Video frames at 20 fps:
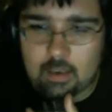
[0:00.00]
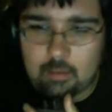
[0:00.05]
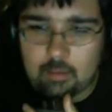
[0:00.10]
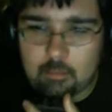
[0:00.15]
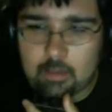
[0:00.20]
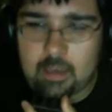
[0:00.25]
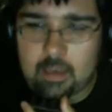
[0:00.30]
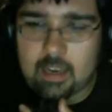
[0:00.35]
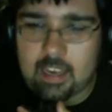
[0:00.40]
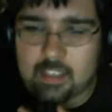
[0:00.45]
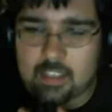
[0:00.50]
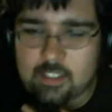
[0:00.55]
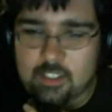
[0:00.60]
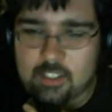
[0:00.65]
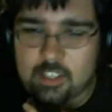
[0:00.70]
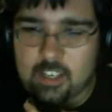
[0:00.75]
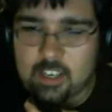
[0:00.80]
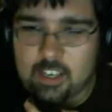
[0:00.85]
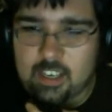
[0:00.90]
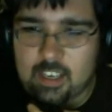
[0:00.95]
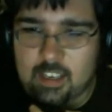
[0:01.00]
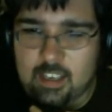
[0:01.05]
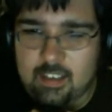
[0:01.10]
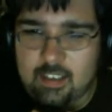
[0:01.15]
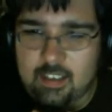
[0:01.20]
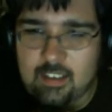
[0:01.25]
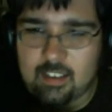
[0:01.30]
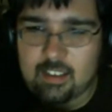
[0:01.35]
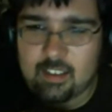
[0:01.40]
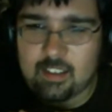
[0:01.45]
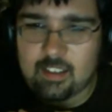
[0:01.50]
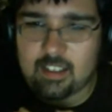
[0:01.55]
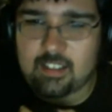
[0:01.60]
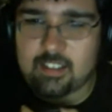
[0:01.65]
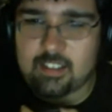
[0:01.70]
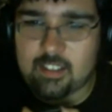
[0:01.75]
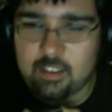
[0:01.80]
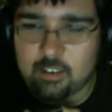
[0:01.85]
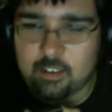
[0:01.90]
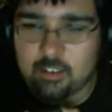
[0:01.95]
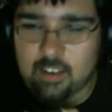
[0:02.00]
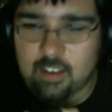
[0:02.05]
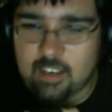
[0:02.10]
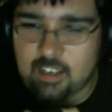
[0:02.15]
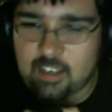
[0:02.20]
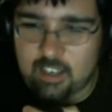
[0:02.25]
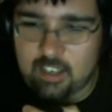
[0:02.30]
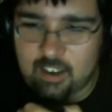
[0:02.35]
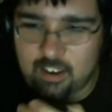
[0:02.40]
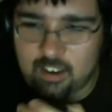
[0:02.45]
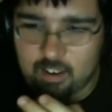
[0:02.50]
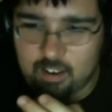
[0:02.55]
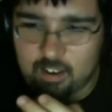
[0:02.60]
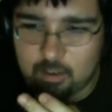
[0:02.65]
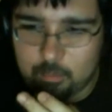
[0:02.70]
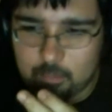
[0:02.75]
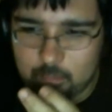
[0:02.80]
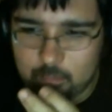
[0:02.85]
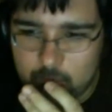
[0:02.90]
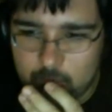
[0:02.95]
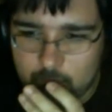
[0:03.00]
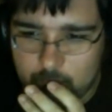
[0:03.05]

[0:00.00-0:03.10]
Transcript: Midnight City. That's their indie arm.